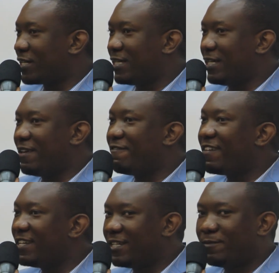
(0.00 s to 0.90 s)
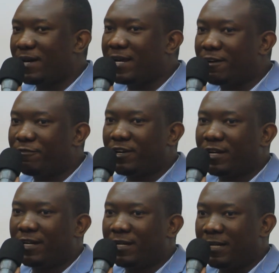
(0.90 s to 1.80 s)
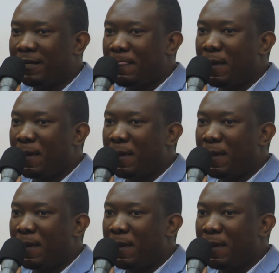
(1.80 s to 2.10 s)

actually invented by an African.